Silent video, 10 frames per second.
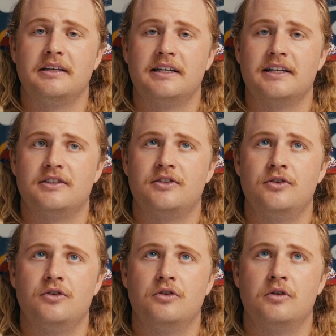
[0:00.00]
gets
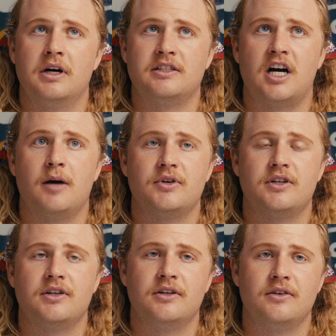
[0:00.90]
to
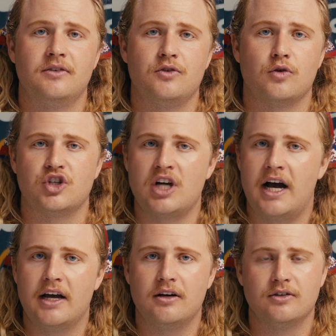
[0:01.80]
adopt your
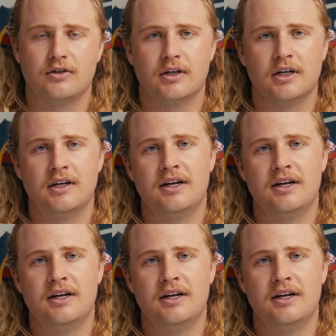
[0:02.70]
child, or,